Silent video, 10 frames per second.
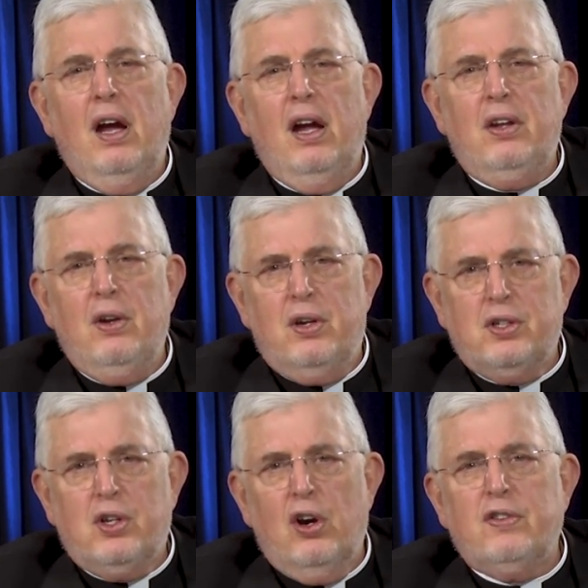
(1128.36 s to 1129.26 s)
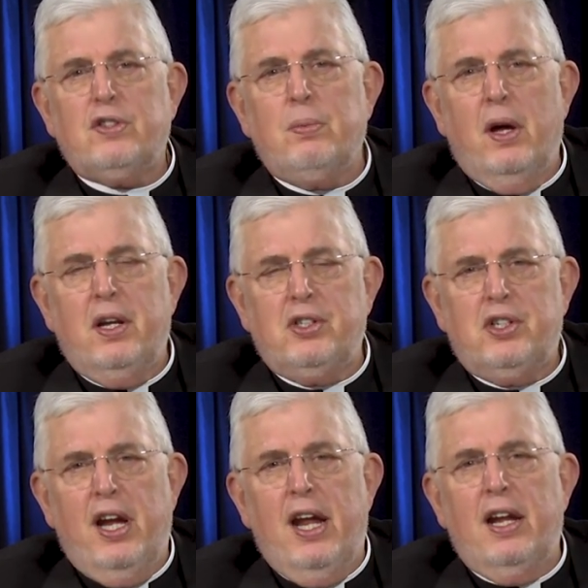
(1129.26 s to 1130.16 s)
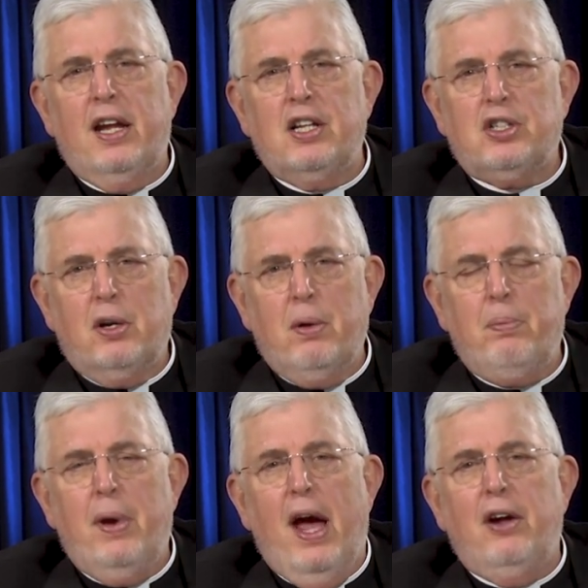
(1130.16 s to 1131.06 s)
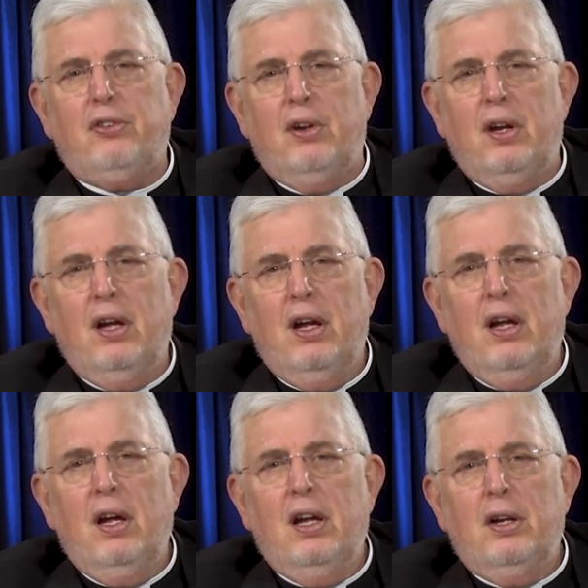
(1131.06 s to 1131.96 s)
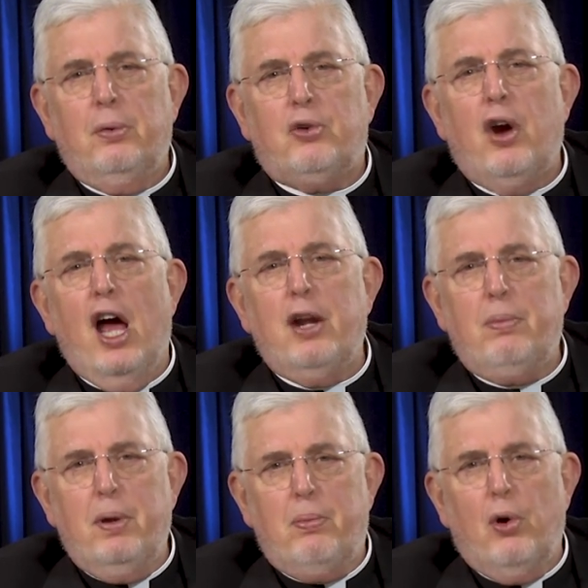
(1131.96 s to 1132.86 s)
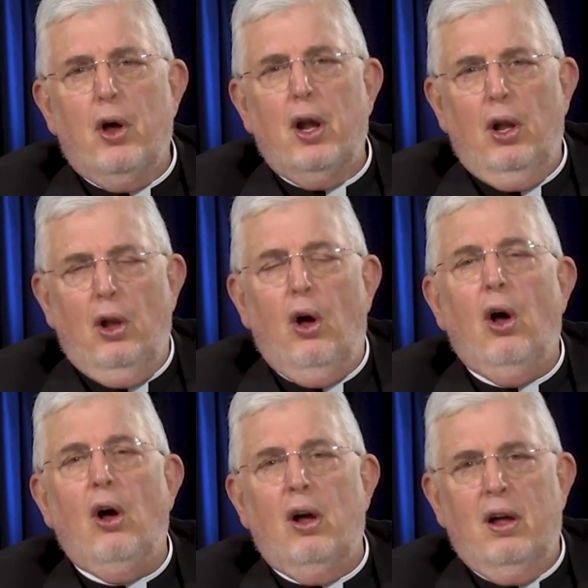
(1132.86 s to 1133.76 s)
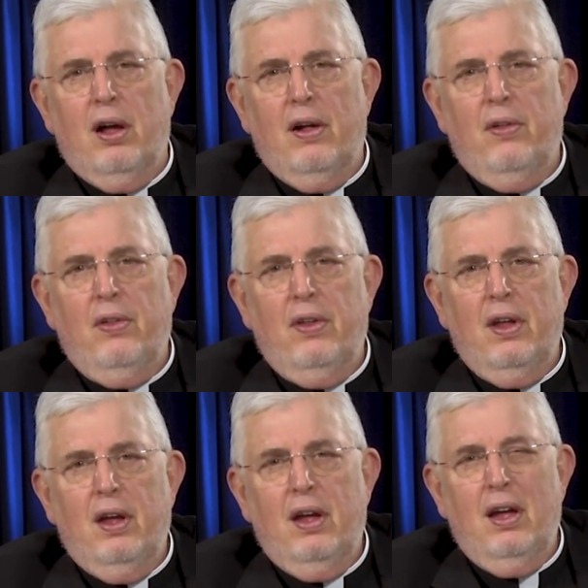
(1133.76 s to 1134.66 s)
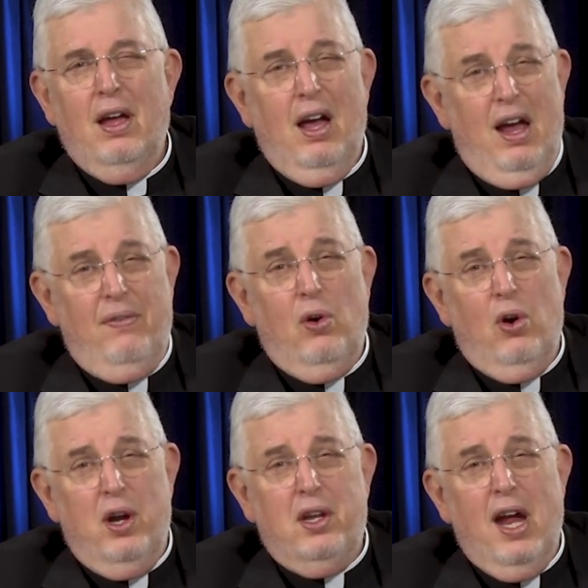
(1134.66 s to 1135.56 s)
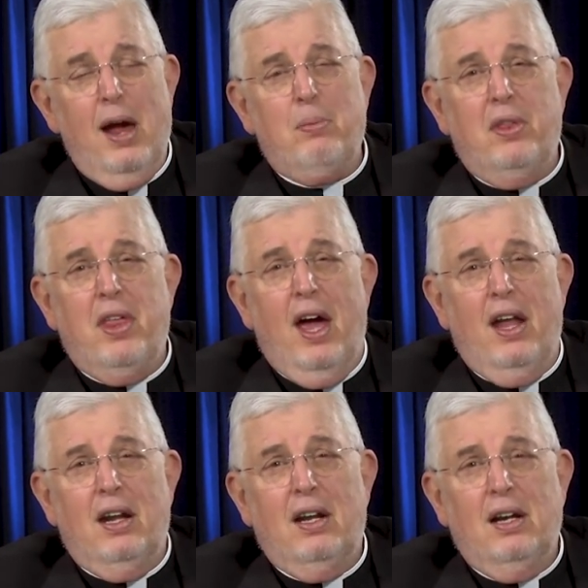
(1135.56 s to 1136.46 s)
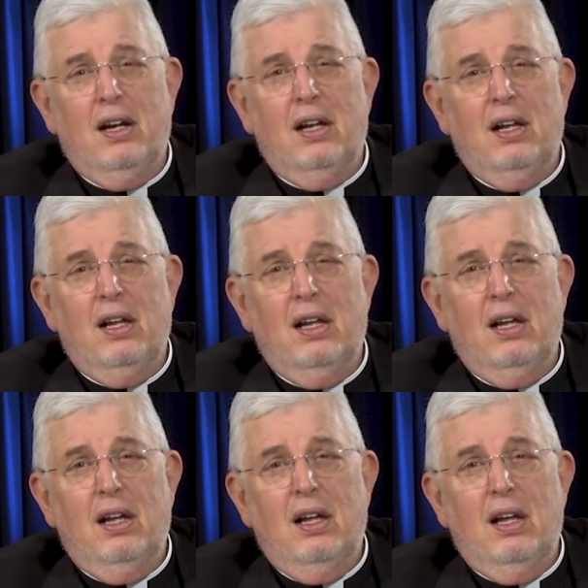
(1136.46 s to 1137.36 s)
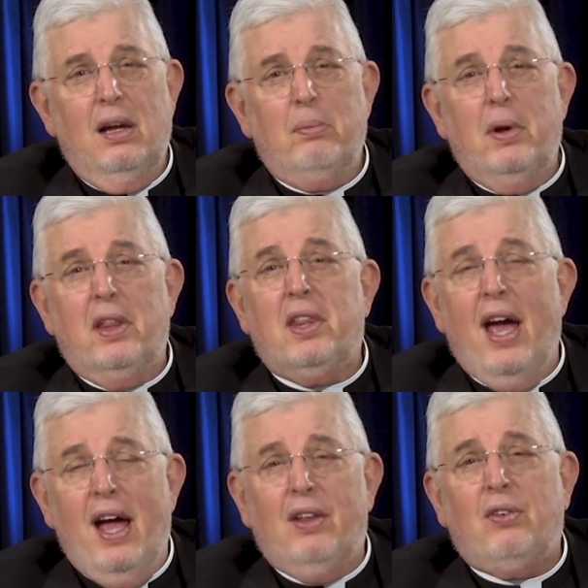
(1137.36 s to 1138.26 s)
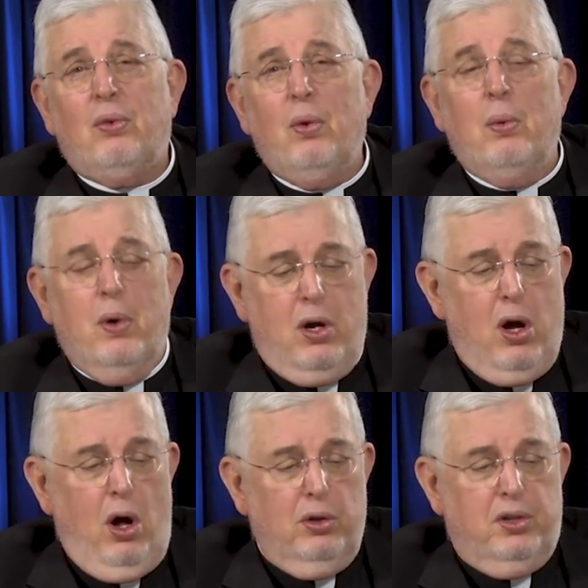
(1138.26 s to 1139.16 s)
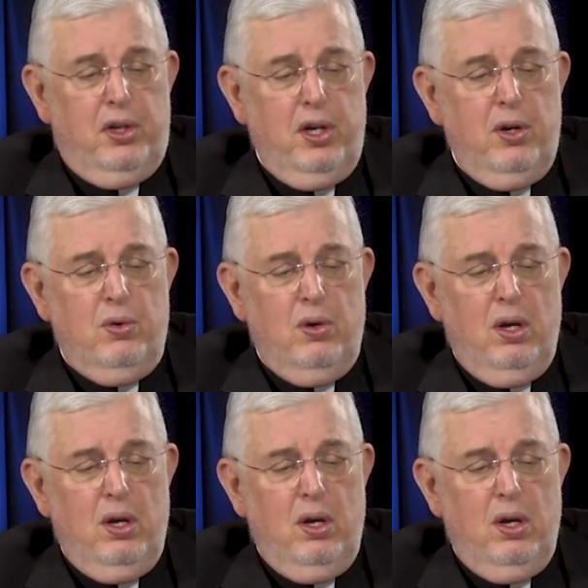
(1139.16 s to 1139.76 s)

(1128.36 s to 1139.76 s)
And you deserve some understanding and some compassion to try to be brought along. I have a hard time with that. But that's what we're called to do.